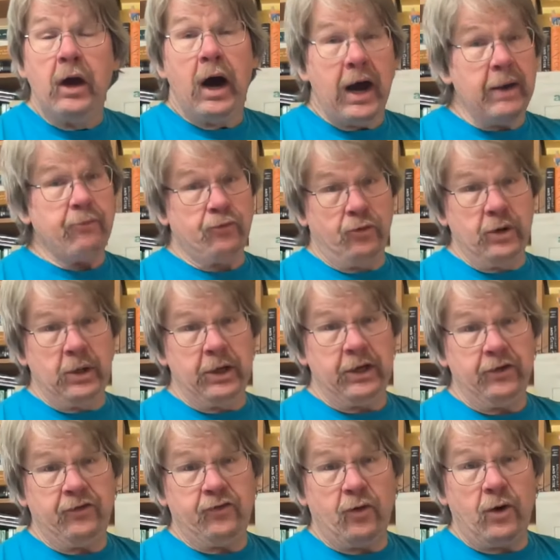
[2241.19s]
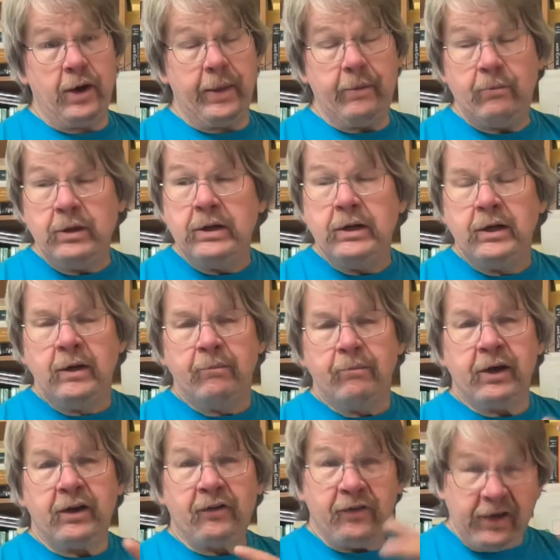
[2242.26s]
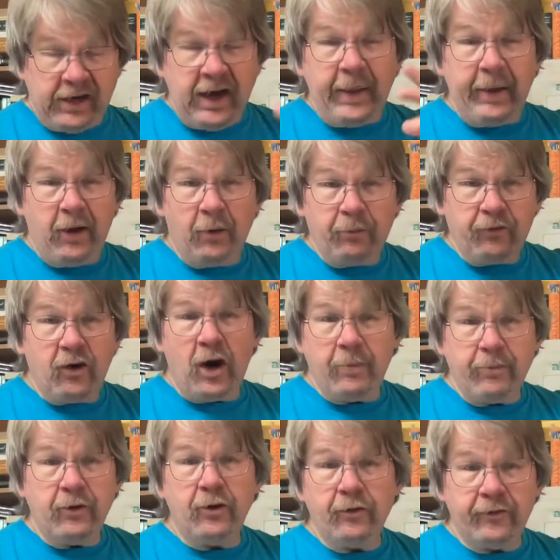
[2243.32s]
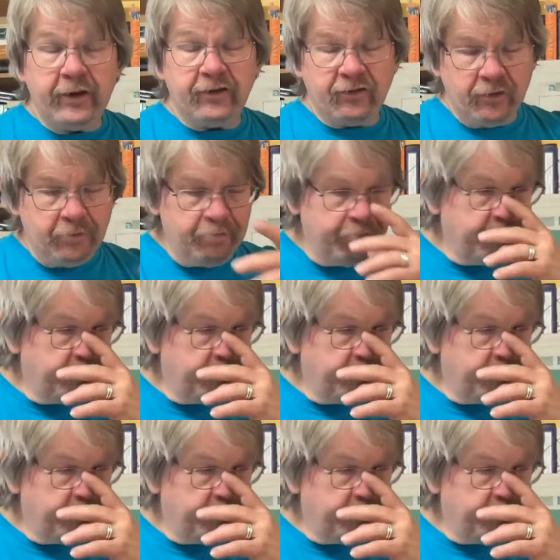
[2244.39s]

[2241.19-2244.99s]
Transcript: I'm really enjoying them because they kind of help sharpen your vision.